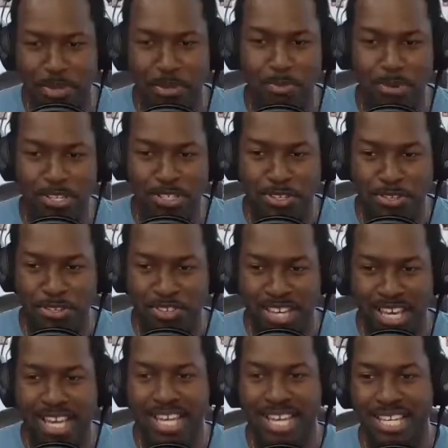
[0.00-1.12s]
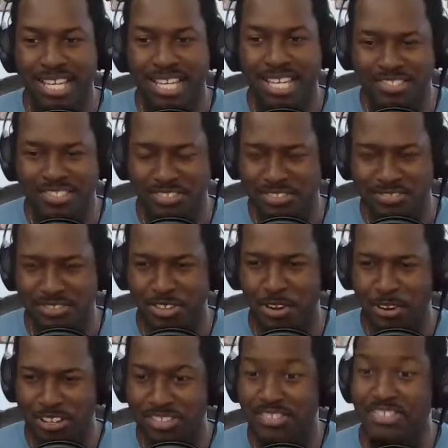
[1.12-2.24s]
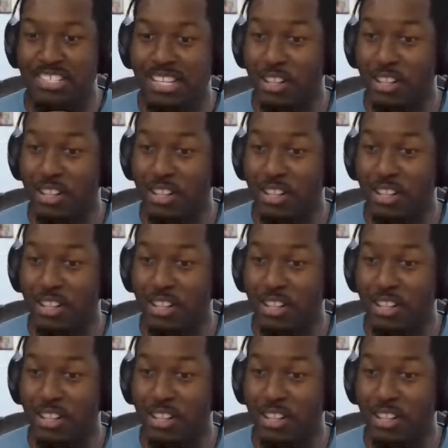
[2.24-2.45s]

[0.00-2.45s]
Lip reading: Boy 2 is Lawrence.